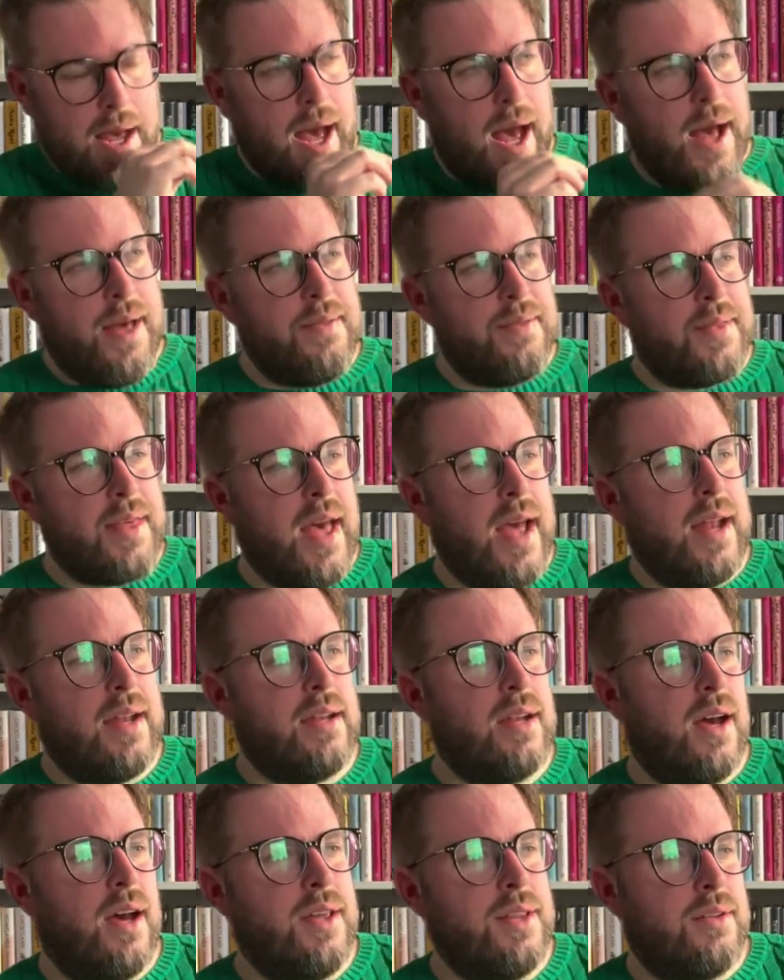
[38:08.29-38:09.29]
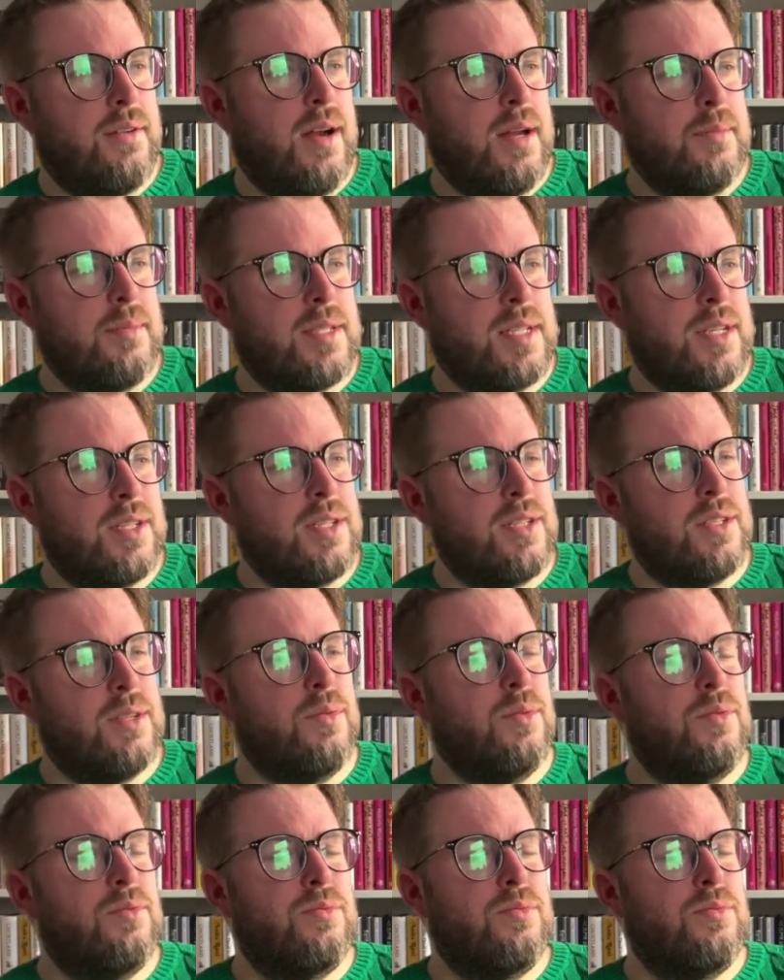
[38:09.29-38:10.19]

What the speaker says: And then other elements I just thought were